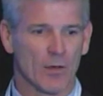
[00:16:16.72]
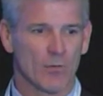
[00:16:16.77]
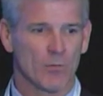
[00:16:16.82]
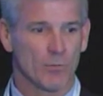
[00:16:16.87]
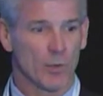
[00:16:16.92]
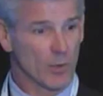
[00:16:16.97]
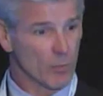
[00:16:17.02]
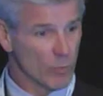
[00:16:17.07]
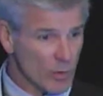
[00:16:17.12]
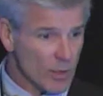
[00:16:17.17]

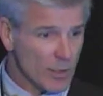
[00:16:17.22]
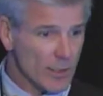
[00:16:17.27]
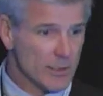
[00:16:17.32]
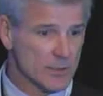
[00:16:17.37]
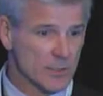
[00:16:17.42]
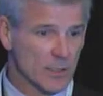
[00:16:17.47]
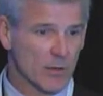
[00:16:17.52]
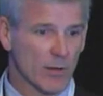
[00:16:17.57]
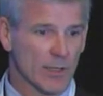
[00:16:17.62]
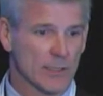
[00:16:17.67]
But it really
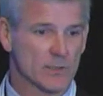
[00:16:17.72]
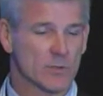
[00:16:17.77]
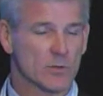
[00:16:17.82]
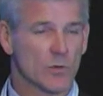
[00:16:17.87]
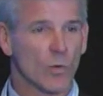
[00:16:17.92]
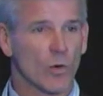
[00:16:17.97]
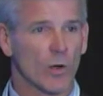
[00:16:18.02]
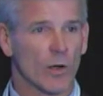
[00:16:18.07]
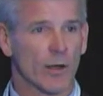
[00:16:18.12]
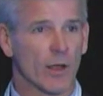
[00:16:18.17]
is a great
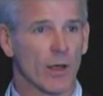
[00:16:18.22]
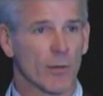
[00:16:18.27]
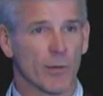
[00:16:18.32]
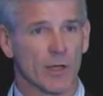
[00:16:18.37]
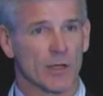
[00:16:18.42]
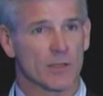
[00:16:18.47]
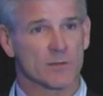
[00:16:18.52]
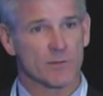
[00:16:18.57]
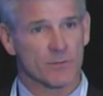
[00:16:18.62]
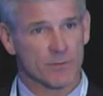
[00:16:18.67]
story. I
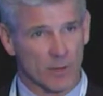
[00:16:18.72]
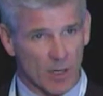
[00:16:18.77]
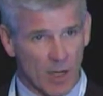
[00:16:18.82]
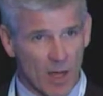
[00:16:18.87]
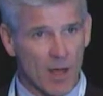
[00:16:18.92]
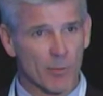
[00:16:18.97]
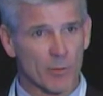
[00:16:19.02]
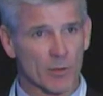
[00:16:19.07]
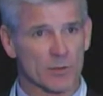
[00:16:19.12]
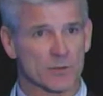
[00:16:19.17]
mean, it's a
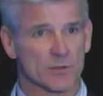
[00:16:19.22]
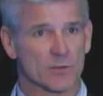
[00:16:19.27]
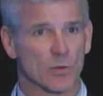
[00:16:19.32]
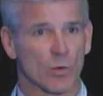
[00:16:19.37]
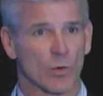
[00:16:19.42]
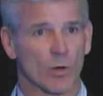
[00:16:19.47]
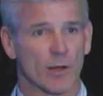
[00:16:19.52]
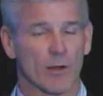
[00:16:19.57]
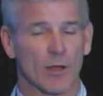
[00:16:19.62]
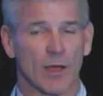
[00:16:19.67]
phenomenal
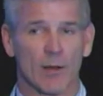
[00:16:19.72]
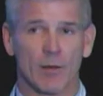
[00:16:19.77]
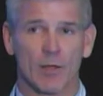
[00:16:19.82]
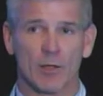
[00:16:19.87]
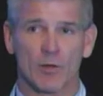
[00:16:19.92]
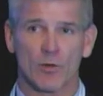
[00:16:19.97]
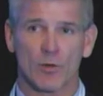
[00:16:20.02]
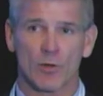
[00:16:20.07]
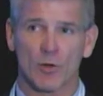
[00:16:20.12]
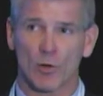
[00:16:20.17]
story. I
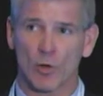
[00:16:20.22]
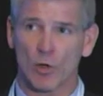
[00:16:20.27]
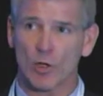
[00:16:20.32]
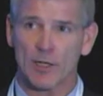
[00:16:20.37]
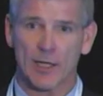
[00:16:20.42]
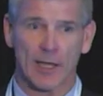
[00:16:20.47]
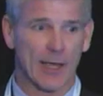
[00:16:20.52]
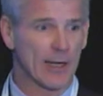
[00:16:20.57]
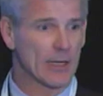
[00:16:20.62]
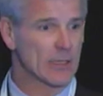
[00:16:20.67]
mean, you
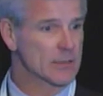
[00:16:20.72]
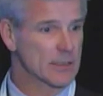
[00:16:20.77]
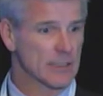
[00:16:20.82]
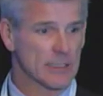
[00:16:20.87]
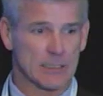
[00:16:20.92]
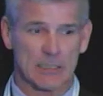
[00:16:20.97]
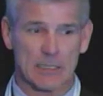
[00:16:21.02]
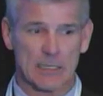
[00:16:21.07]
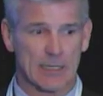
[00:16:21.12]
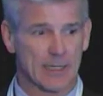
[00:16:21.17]
look at it,
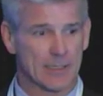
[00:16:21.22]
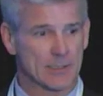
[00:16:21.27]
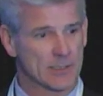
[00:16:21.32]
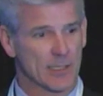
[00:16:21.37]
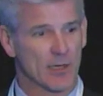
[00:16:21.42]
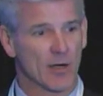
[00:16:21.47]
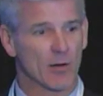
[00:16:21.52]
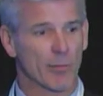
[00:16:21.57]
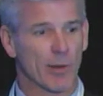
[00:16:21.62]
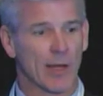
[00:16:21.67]
that it's
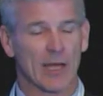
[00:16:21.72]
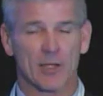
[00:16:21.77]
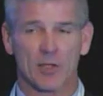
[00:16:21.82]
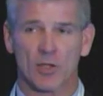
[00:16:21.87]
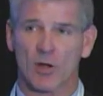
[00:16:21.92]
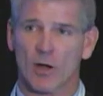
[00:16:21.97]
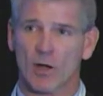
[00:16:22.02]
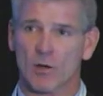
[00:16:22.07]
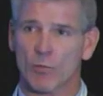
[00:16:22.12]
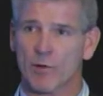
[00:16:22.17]
in our
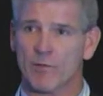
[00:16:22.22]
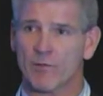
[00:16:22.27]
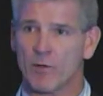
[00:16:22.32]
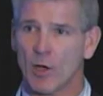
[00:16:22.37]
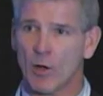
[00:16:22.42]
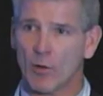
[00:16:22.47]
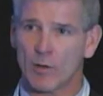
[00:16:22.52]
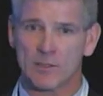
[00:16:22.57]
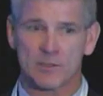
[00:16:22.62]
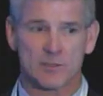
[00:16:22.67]
backyard, we've
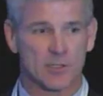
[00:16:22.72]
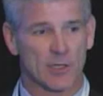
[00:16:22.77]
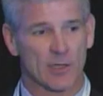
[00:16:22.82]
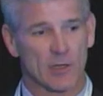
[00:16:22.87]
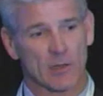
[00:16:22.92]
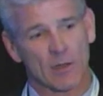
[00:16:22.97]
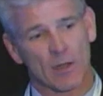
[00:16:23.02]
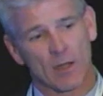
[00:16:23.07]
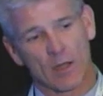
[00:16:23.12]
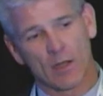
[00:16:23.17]
known it's
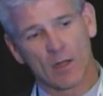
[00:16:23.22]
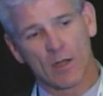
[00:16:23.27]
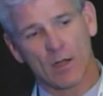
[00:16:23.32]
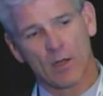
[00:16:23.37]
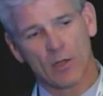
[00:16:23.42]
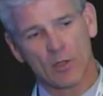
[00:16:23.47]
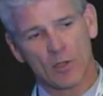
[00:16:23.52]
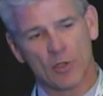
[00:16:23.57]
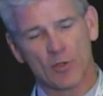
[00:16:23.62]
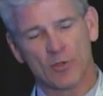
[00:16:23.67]
here.
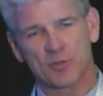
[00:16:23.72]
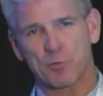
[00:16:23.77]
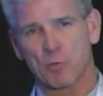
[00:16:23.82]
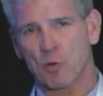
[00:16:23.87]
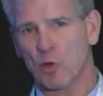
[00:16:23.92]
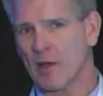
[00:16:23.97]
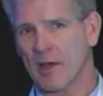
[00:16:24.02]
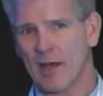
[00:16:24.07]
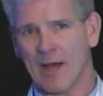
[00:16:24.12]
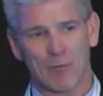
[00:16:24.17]
A huge
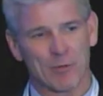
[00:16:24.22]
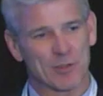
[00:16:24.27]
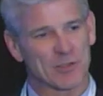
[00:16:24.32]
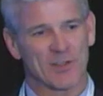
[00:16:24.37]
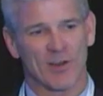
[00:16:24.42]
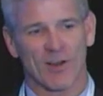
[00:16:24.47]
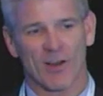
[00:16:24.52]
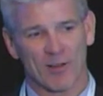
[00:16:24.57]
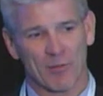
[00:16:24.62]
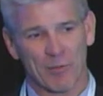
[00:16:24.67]
play I would
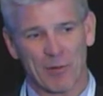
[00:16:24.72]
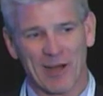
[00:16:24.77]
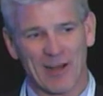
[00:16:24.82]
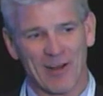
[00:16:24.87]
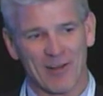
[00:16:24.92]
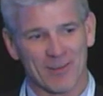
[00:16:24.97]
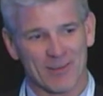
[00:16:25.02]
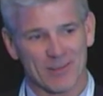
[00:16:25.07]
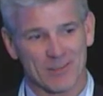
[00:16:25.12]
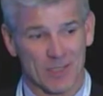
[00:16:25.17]
talk
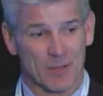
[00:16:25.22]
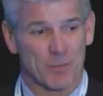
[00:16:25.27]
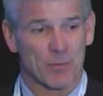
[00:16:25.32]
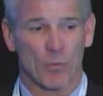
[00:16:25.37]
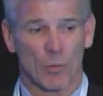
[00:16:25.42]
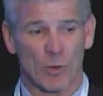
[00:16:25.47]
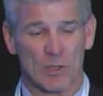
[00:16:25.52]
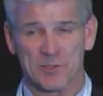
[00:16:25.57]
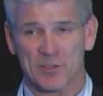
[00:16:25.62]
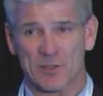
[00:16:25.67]
about is up
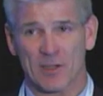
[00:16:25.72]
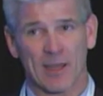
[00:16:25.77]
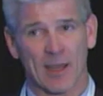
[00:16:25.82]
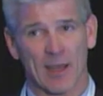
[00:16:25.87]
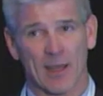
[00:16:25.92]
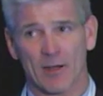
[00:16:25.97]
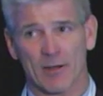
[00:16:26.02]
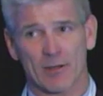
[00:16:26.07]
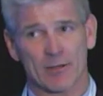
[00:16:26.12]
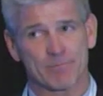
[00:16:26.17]
in Western
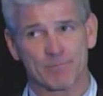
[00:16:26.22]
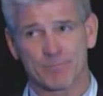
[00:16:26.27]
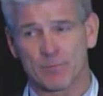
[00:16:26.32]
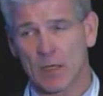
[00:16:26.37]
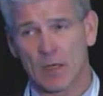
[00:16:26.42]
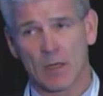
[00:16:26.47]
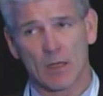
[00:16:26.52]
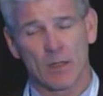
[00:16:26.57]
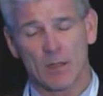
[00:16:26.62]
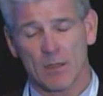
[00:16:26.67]
Canada.
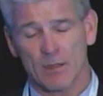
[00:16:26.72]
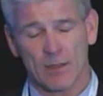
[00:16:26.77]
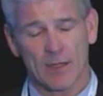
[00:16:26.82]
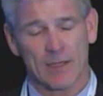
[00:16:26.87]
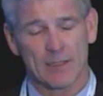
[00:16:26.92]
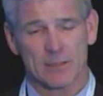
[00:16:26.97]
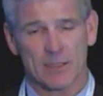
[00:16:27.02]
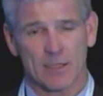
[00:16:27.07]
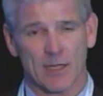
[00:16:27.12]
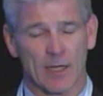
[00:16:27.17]

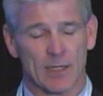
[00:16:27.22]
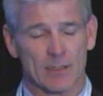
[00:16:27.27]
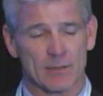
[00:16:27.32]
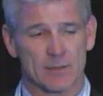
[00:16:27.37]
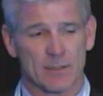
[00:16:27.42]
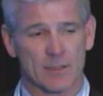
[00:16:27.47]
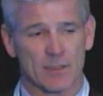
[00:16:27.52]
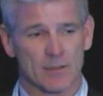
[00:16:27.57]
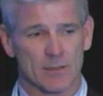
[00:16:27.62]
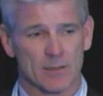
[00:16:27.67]
That's got, the